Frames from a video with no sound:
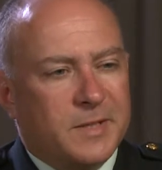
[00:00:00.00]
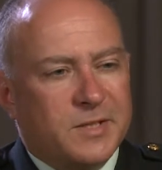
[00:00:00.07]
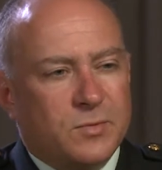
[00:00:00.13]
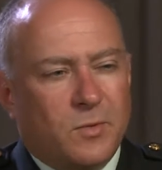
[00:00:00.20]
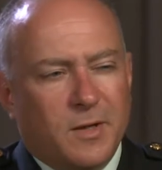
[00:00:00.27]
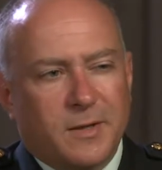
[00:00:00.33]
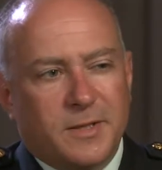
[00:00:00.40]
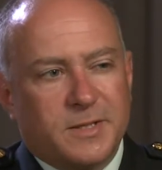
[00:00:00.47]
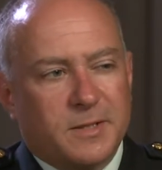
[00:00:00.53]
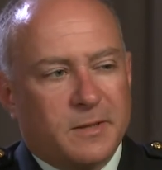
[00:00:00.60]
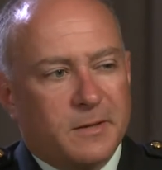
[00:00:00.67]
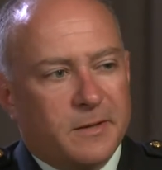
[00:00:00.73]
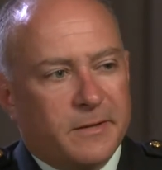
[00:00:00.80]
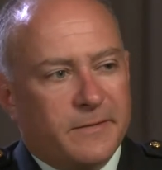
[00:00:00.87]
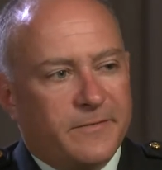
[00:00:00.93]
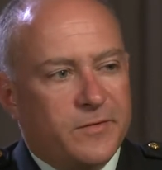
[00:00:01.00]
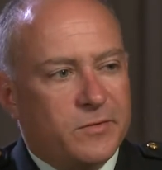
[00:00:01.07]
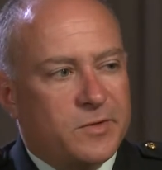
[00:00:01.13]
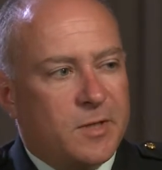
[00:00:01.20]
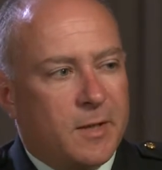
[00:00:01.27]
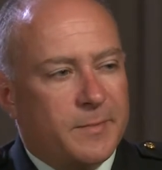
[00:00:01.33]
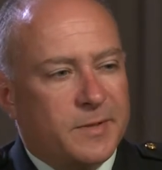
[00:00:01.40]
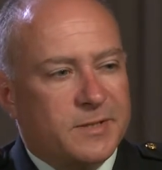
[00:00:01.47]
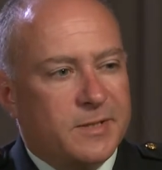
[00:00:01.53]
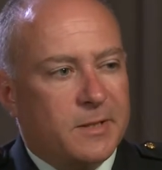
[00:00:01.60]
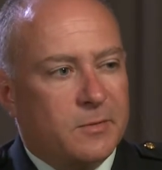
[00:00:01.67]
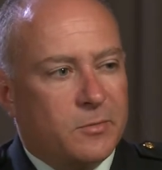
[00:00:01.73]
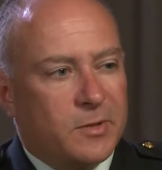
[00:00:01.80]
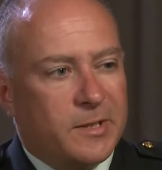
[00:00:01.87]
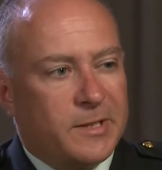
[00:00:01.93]
it's one of the few topics
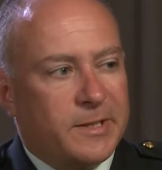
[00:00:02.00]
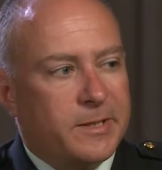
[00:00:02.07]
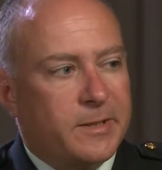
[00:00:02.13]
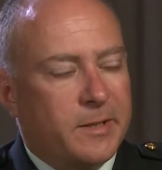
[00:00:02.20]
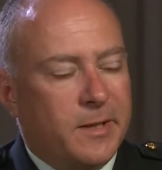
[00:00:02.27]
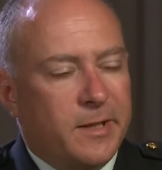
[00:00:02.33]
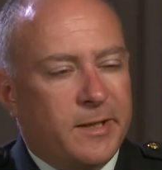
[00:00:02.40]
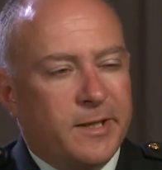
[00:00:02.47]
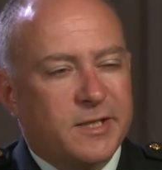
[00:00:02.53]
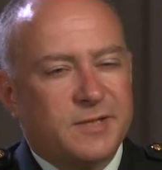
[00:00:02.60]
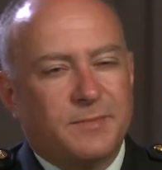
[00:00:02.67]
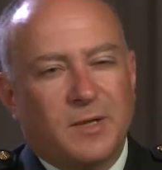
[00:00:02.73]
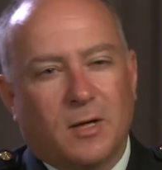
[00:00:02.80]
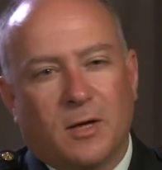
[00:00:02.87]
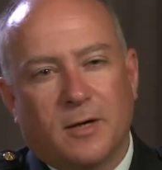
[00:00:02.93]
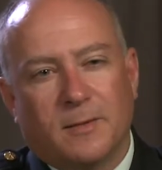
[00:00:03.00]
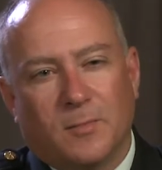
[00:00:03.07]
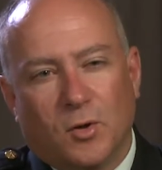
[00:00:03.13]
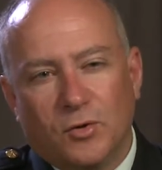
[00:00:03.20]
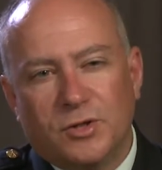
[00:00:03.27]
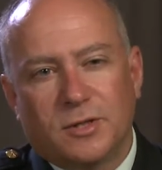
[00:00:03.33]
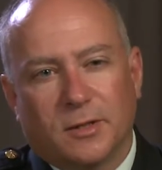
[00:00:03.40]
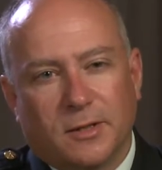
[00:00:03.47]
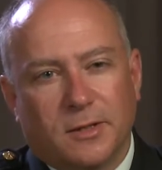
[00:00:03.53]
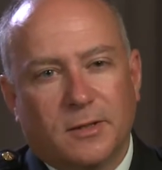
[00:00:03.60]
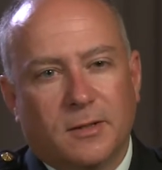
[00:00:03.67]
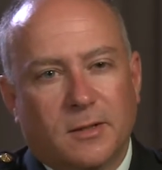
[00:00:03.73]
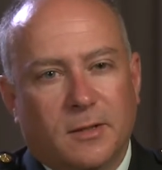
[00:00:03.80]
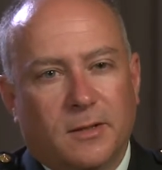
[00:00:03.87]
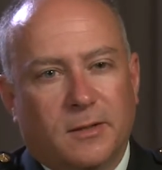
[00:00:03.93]
that really hits me hard emotionally
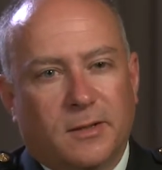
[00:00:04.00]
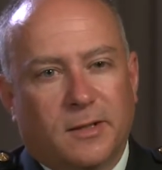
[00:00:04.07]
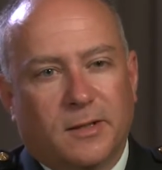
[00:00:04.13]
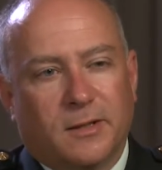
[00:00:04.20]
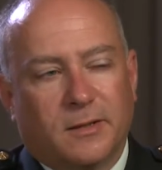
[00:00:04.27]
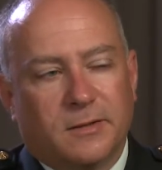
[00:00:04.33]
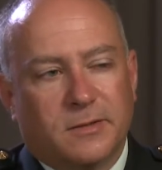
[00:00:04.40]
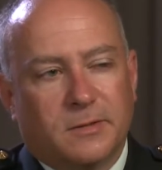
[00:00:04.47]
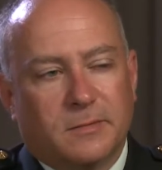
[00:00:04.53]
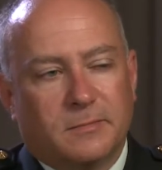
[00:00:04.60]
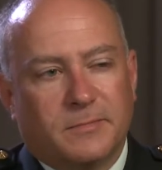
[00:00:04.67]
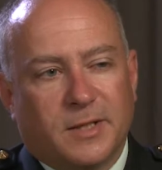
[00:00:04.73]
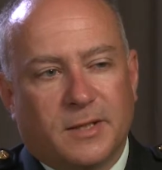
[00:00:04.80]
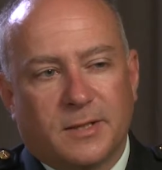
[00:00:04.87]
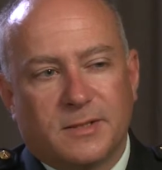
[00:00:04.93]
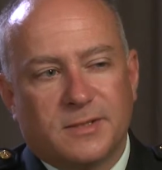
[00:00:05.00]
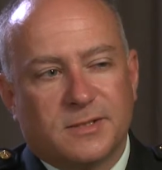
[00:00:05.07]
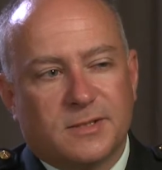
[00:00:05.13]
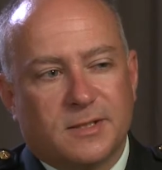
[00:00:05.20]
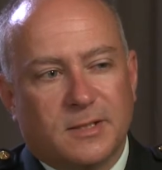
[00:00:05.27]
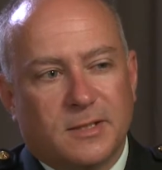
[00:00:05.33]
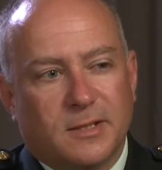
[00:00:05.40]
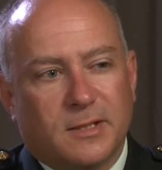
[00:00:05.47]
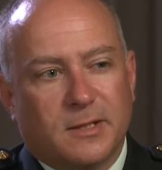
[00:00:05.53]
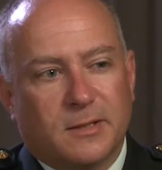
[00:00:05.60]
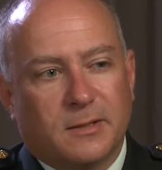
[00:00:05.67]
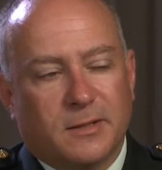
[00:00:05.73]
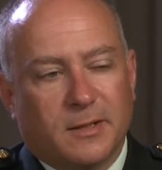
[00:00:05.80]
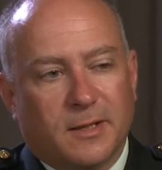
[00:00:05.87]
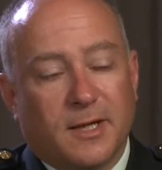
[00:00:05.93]
because the
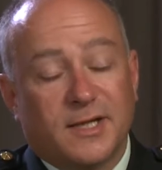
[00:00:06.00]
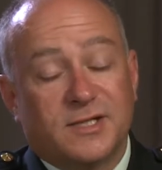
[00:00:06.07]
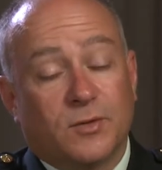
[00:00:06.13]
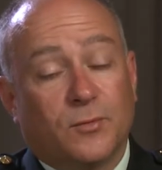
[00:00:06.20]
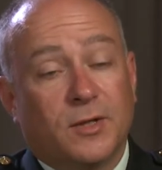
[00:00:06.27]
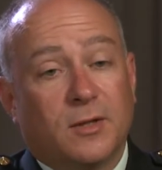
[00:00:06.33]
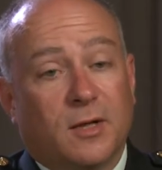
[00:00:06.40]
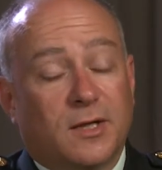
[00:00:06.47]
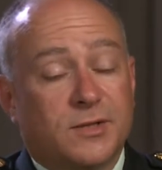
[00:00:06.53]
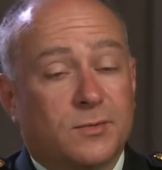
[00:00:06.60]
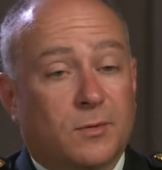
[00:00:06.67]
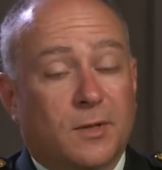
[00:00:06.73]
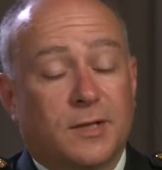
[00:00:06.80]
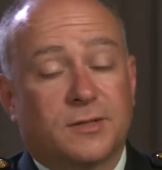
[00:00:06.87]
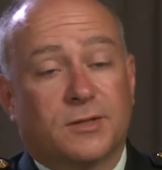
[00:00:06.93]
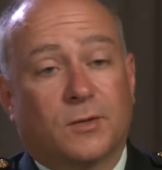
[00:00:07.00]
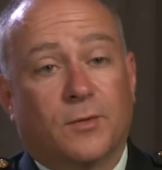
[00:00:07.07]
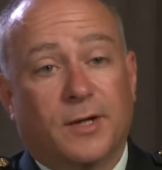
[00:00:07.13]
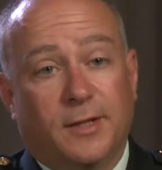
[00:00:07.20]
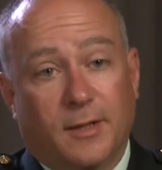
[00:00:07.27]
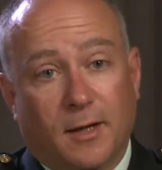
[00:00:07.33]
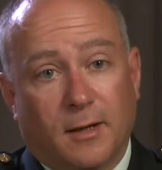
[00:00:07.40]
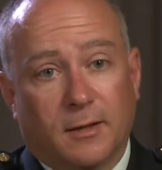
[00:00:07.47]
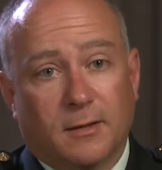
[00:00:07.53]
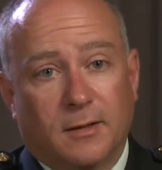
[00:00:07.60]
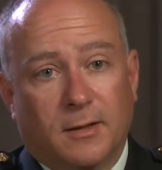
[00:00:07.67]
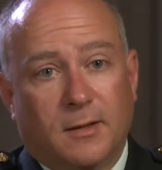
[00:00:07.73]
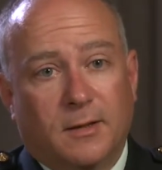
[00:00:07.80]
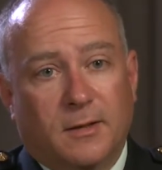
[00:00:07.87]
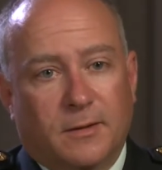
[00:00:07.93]
guys that we lost were actually quite young,
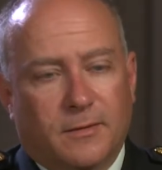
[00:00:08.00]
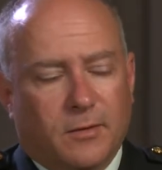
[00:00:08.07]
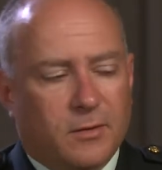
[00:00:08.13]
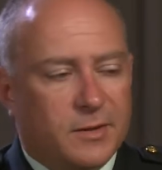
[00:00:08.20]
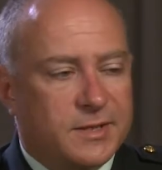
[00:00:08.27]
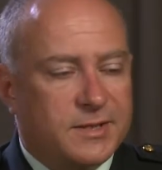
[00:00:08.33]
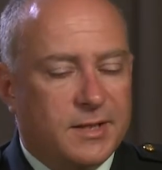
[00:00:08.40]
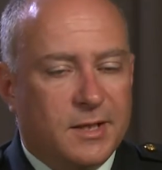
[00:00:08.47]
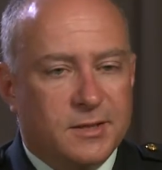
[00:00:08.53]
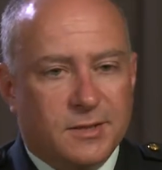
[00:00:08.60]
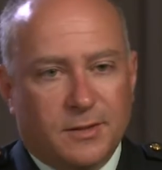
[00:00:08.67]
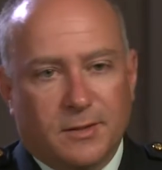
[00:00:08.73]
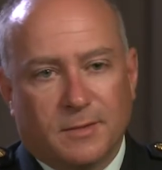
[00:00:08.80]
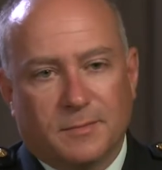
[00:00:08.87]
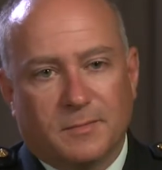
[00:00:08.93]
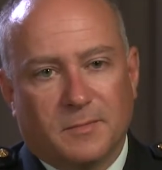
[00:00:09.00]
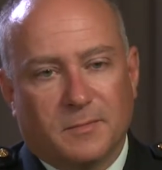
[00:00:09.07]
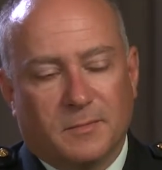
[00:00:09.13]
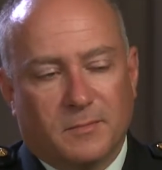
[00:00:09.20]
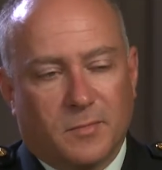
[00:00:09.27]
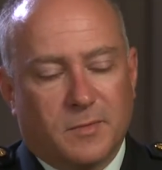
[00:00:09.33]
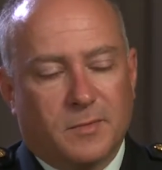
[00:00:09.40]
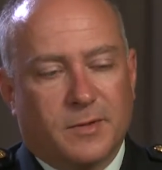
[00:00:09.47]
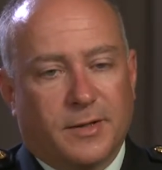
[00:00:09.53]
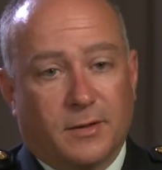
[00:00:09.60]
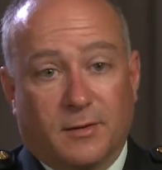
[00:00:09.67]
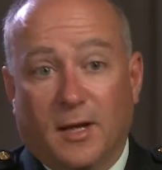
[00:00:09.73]
early stage of their